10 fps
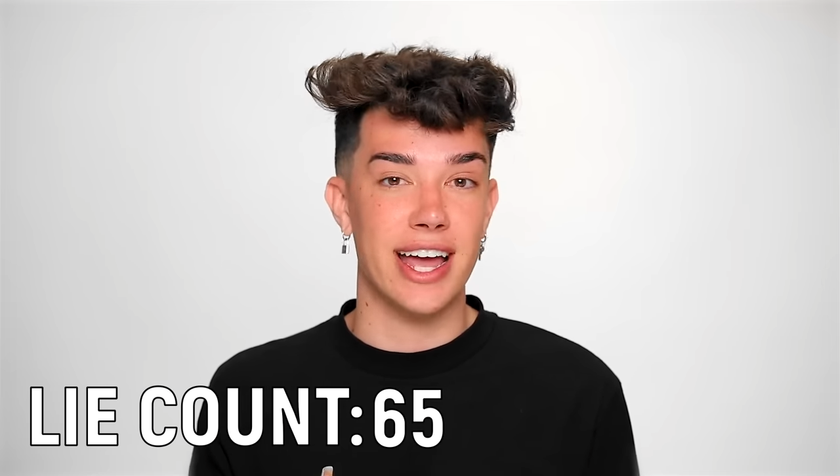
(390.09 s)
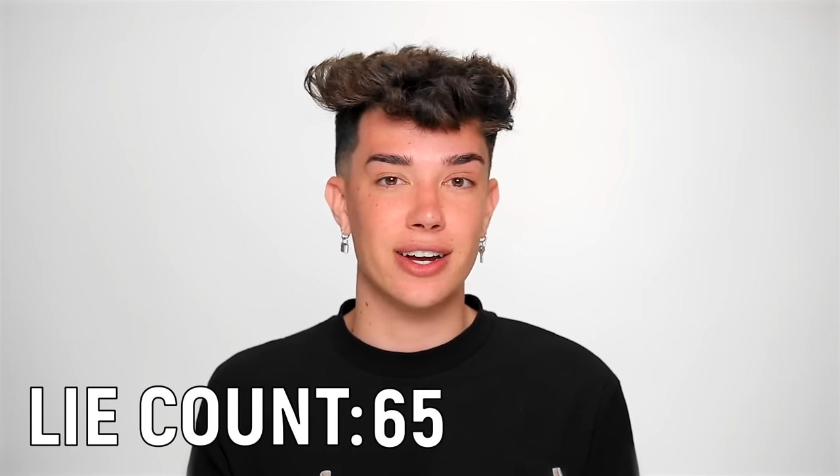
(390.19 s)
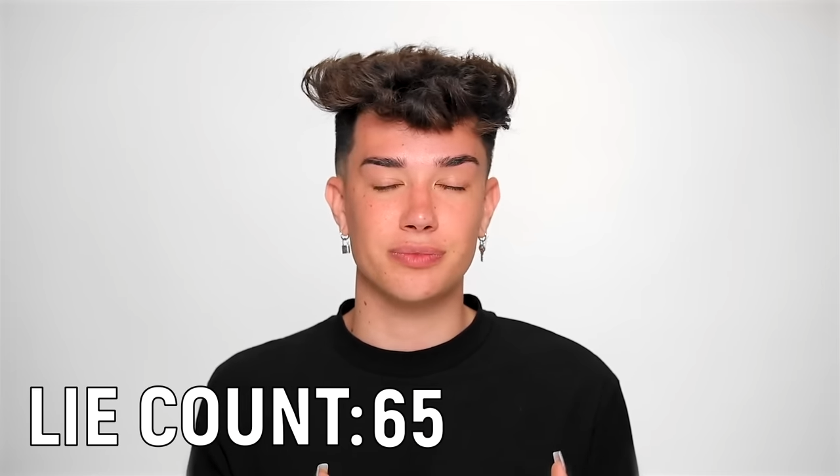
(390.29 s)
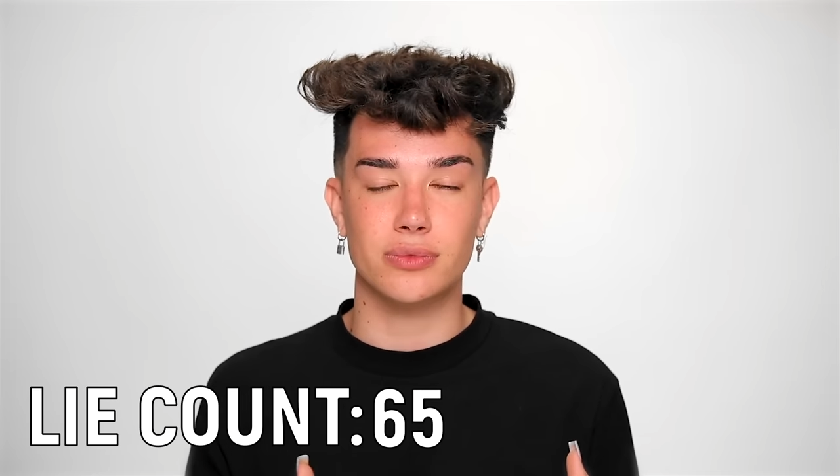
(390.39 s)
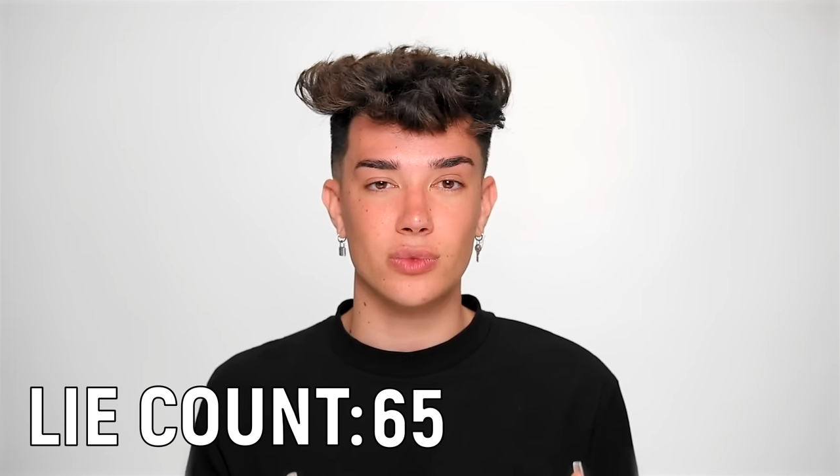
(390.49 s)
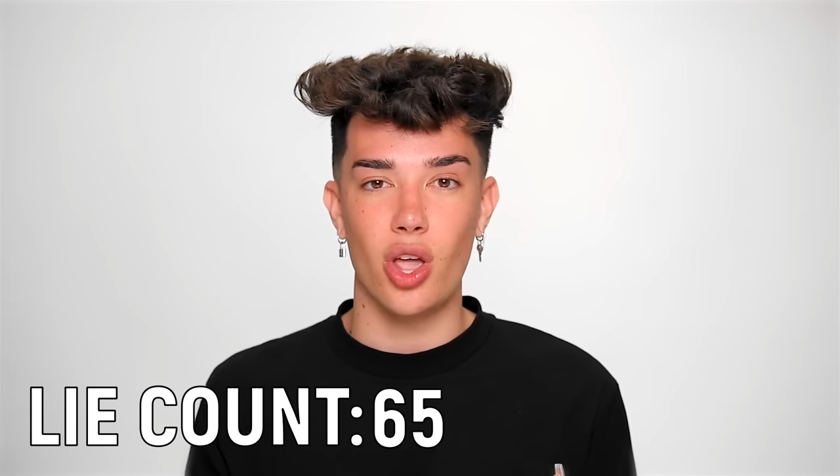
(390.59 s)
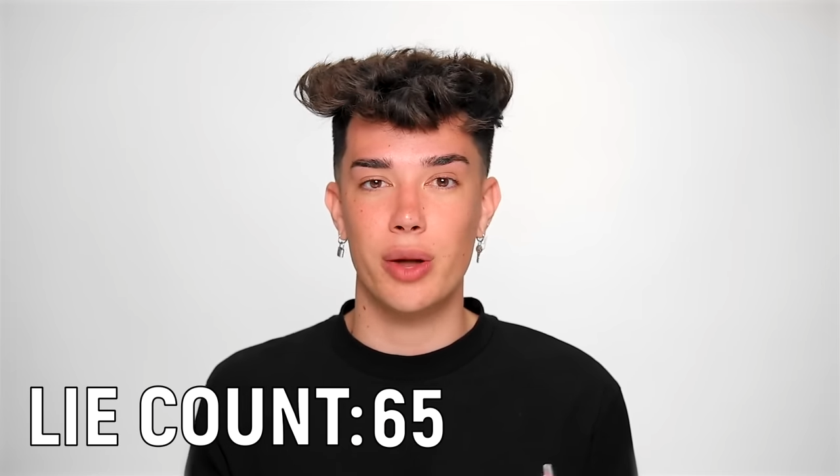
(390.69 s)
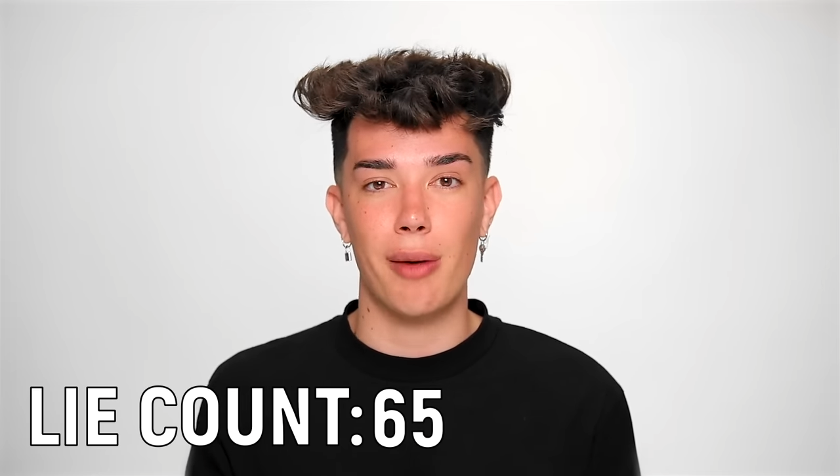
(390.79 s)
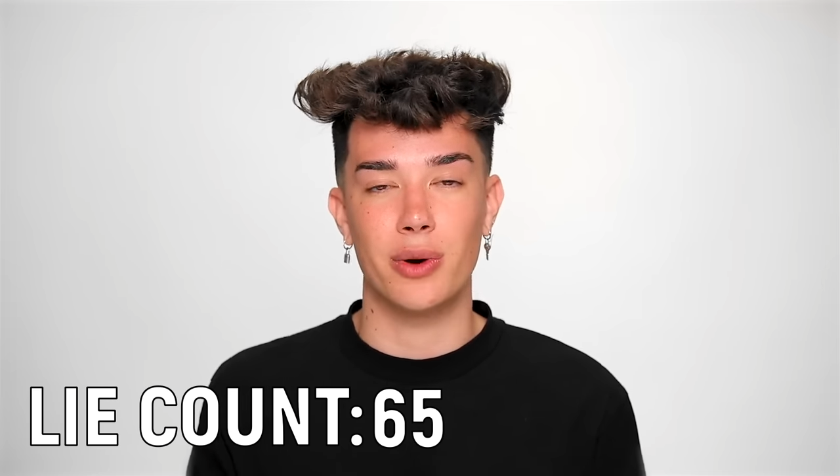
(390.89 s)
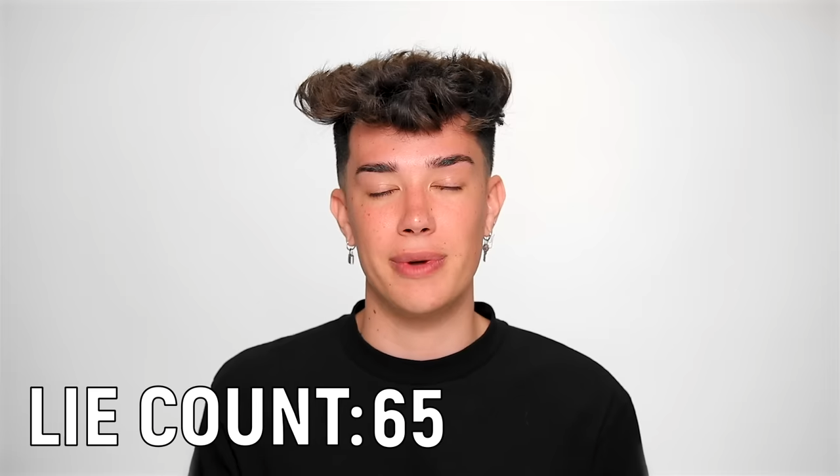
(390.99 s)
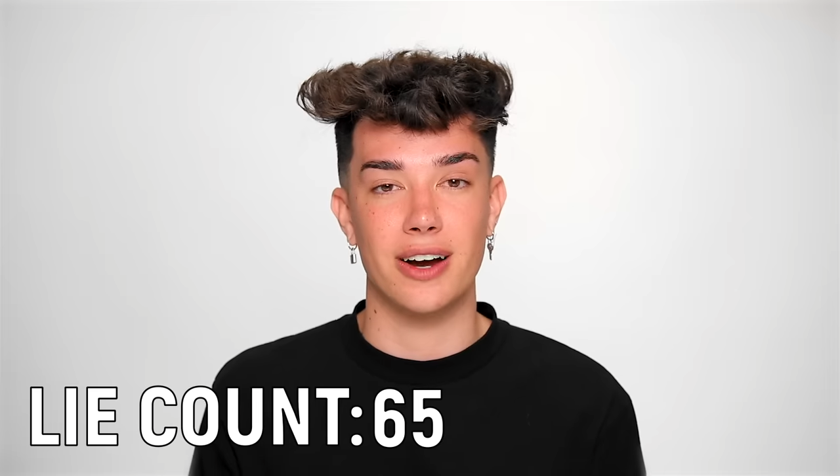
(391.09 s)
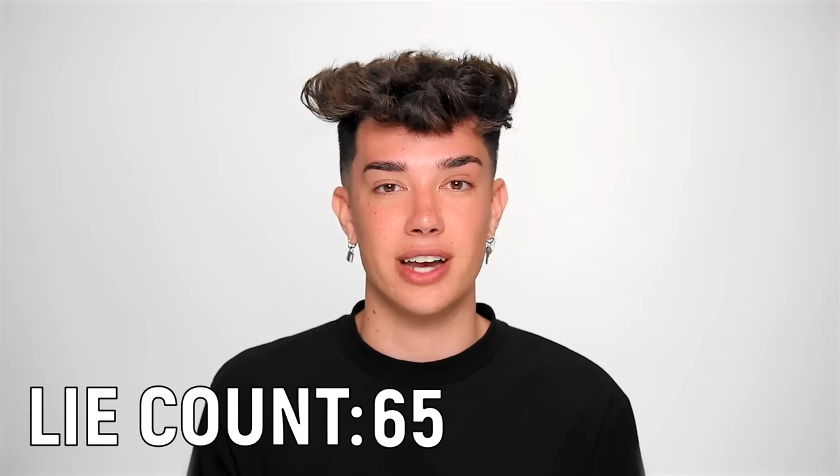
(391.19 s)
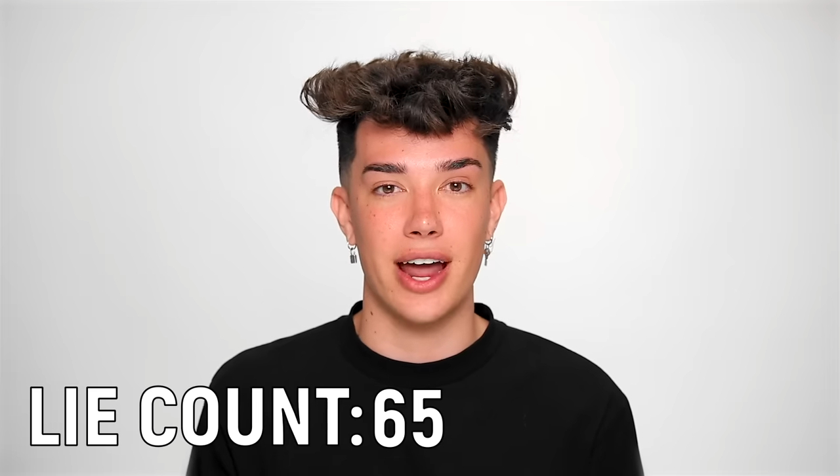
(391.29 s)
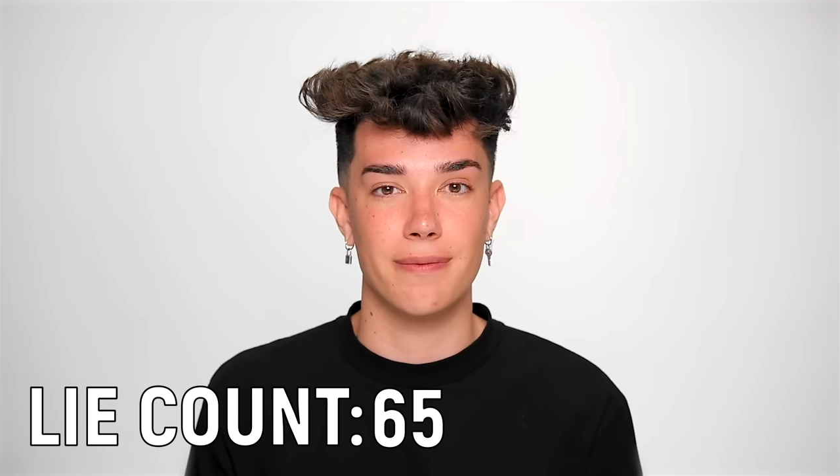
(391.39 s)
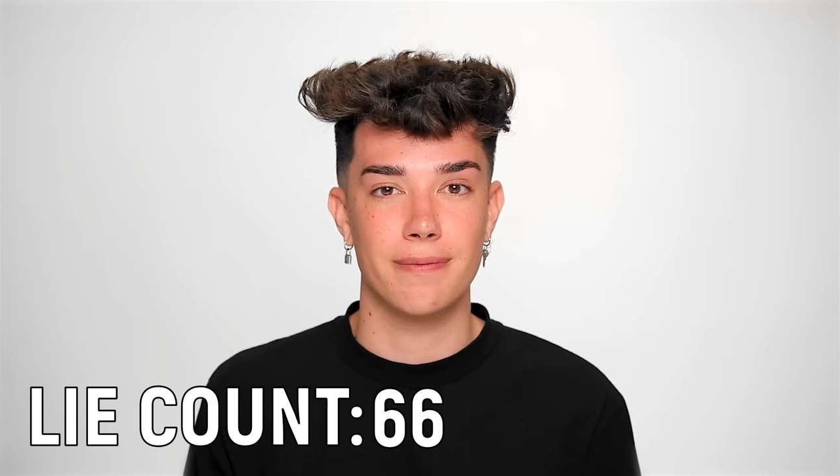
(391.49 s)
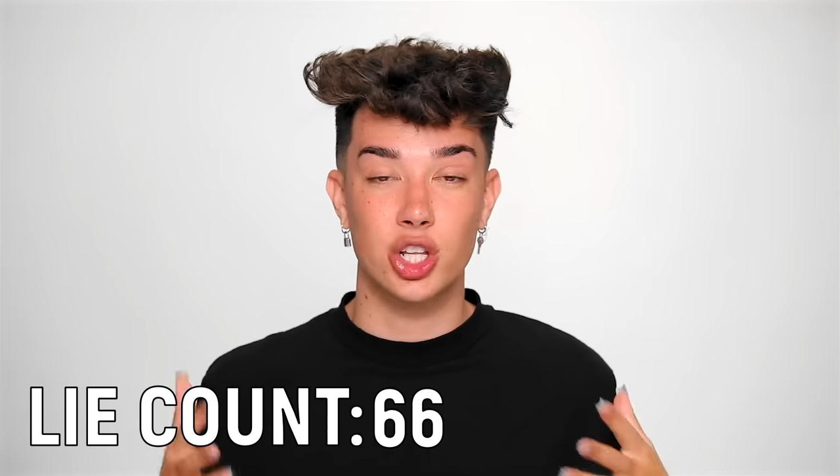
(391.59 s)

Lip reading: did, we probably wouldn't be here today.